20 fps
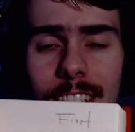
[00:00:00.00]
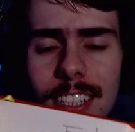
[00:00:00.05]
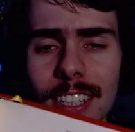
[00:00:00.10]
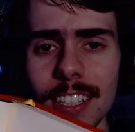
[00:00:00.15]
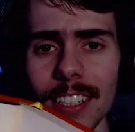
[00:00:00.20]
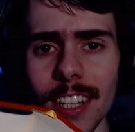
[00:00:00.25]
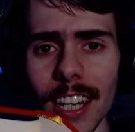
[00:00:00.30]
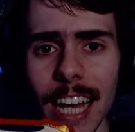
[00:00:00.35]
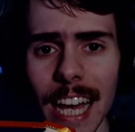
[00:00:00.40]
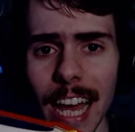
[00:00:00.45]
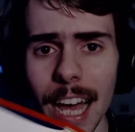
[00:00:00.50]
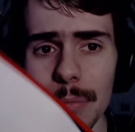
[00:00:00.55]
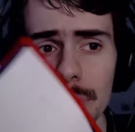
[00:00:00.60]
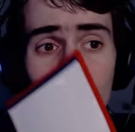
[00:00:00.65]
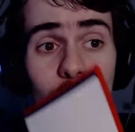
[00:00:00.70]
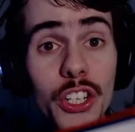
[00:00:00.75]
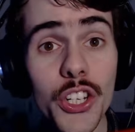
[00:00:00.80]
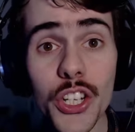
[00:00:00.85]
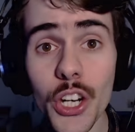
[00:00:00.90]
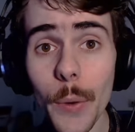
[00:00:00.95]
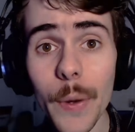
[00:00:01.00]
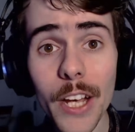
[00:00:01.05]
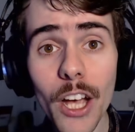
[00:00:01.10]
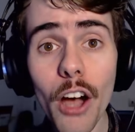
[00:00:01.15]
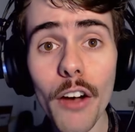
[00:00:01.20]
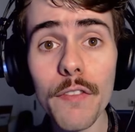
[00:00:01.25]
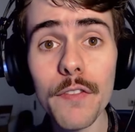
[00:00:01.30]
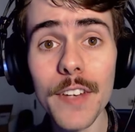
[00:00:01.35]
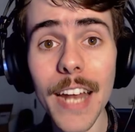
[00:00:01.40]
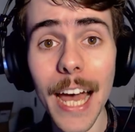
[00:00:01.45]
I, I'm just showing
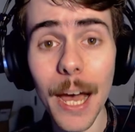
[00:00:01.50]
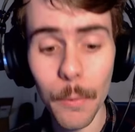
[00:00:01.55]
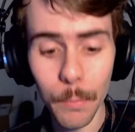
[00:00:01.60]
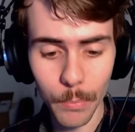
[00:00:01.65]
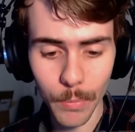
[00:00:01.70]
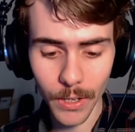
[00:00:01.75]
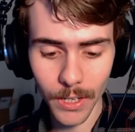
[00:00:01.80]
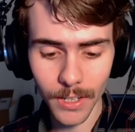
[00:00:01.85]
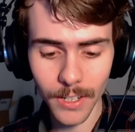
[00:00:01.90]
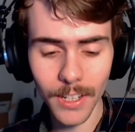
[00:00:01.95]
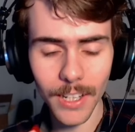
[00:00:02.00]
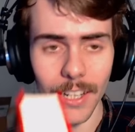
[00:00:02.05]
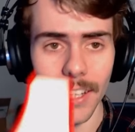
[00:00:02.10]
off now, but